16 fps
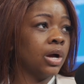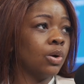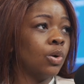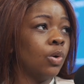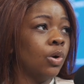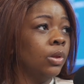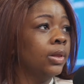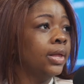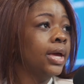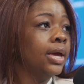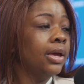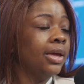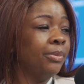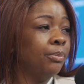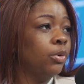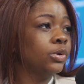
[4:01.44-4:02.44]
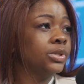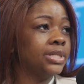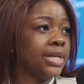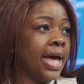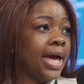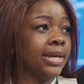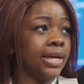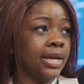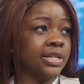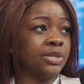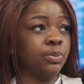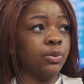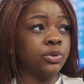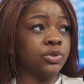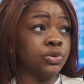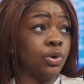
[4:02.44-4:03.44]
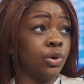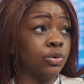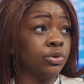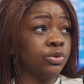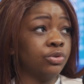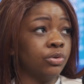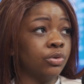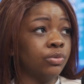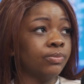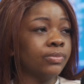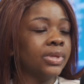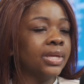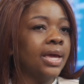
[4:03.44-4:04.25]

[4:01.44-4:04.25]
our coal imports and exports go through.